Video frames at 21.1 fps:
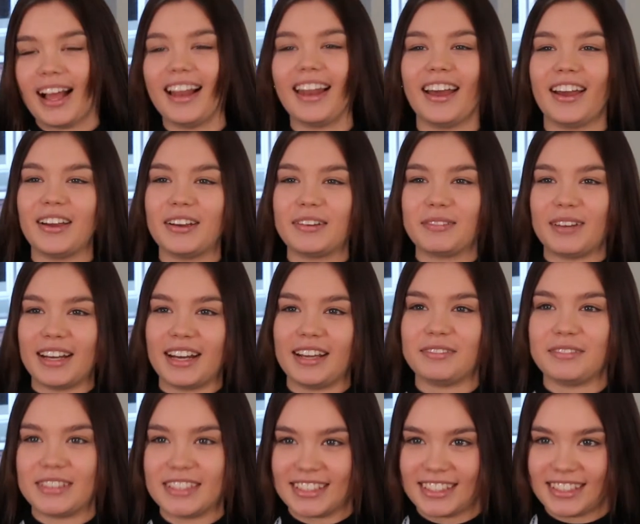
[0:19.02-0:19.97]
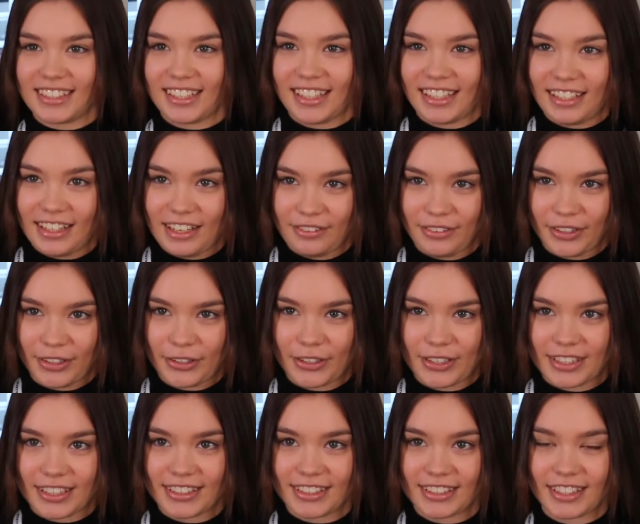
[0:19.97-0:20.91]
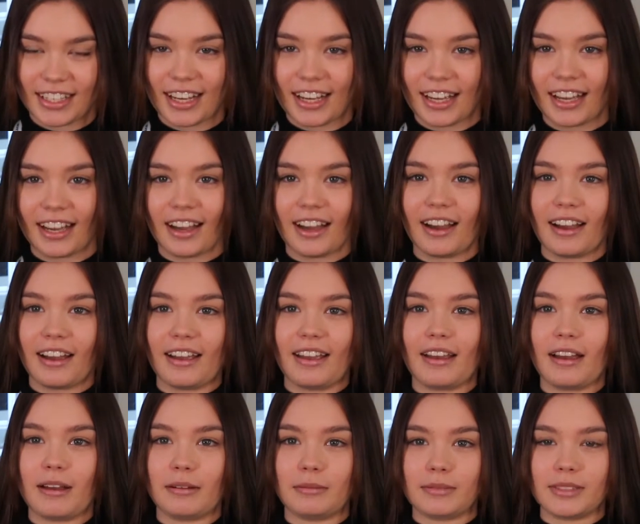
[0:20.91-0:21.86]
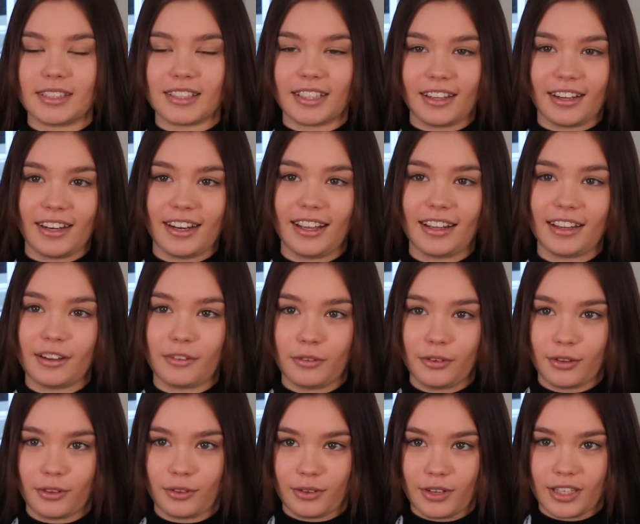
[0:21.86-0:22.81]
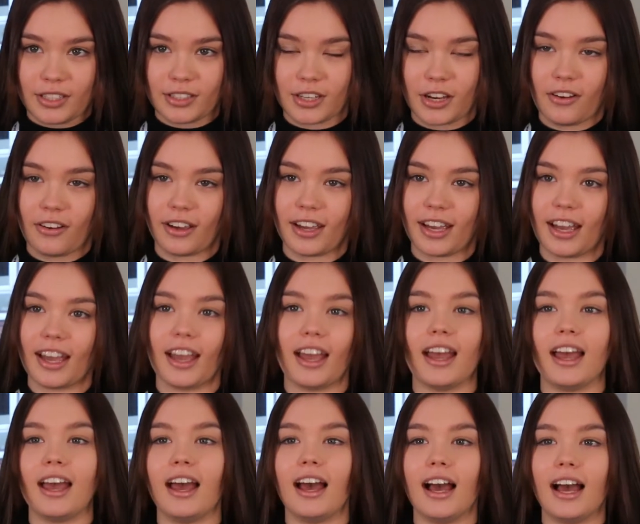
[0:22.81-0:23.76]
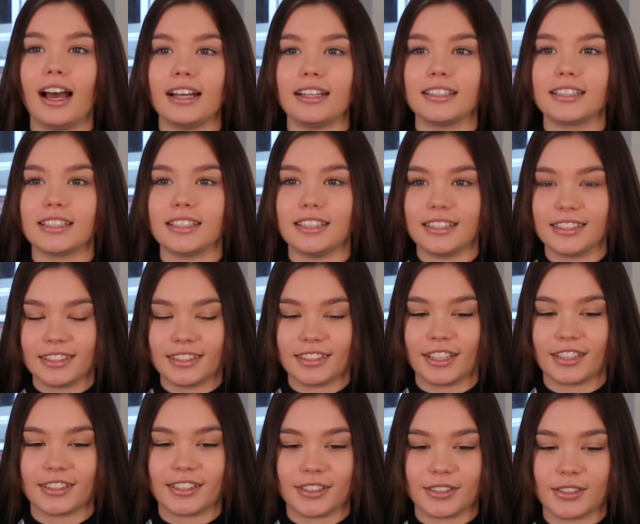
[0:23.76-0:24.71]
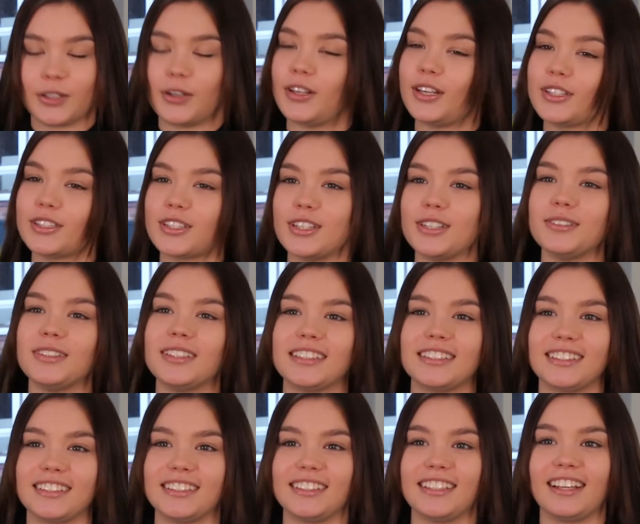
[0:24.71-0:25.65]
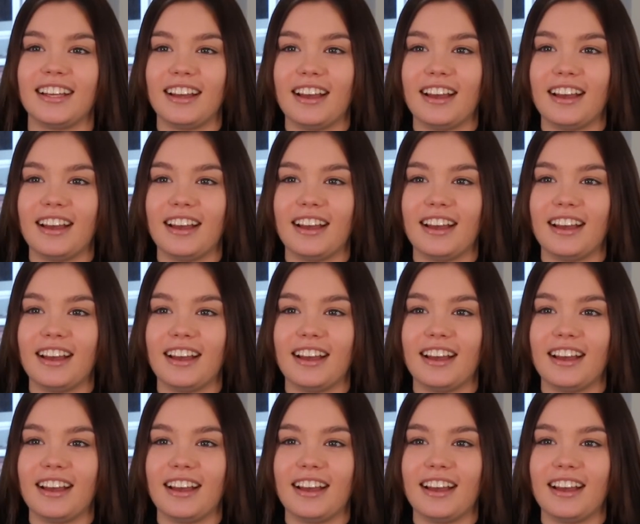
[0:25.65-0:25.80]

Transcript: Hello, my name is Livvy Korotynska. I am studying Level three Childcare at East Sussex College, Lewes.